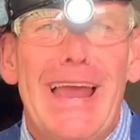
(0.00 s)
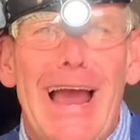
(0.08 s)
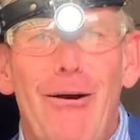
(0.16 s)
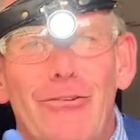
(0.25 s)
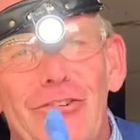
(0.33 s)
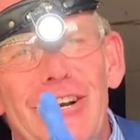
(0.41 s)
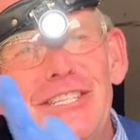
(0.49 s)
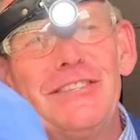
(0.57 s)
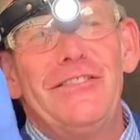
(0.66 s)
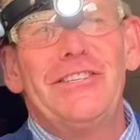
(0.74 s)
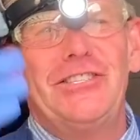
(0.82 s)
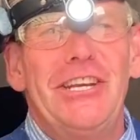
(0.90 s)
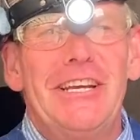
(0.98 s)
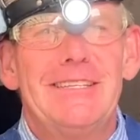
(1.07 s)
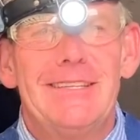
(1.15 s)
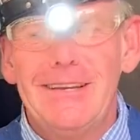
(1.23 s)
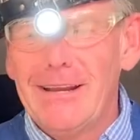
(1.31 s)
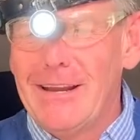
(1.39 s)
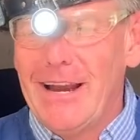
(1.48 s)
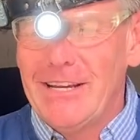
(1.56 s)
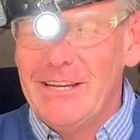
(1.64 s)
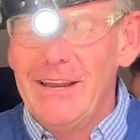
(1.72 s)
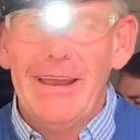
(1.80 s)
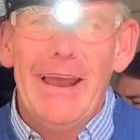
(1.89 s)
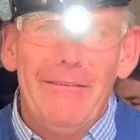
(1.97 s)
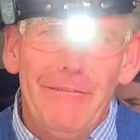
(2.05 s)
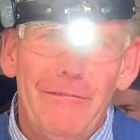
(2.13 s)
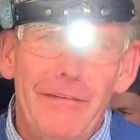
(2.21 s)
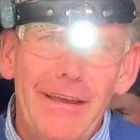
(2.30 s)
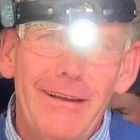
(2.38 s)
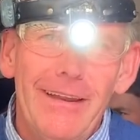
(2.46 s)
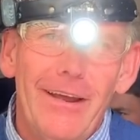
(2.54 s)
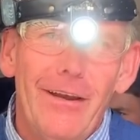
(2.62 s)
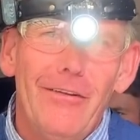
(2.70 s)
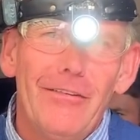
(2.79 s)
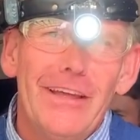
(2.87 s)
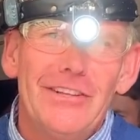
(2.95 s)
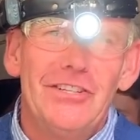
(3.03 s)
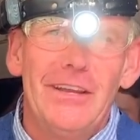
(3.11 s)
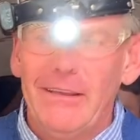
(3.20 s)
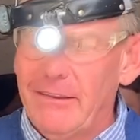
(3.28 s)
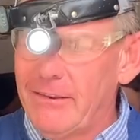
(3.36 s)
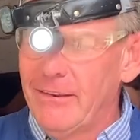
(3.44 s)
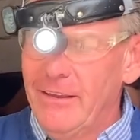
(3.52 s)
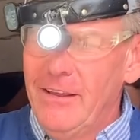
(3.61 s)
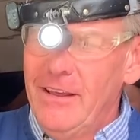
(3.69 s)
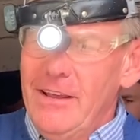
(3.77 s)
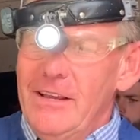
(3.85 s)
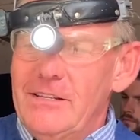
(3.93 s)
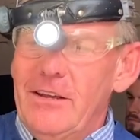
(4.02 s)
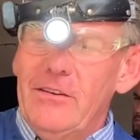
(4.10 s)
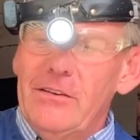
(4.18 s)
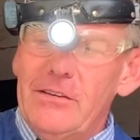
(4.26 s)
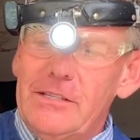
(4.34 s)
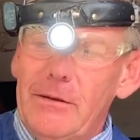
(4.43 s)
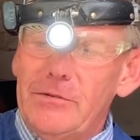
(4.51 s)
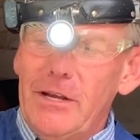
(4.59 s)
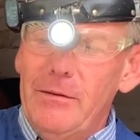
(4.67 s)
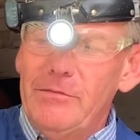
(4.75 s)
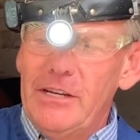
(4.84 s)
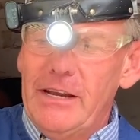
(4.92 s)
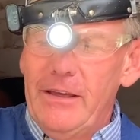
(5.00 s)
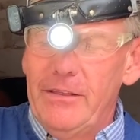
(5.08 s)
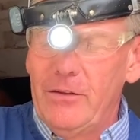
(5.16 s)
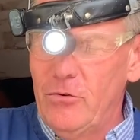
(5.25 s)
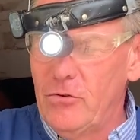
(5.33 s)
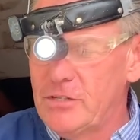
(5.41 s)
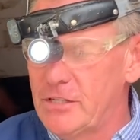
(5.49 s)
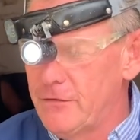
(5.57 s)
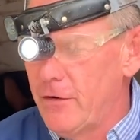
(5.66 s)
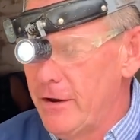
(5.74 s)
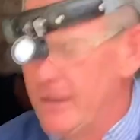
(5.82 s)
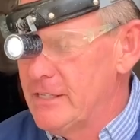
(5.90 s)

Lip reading: the outer edges of the cheeks, and they can actually again feel it along their cheeks. So sometimes you get the horse to find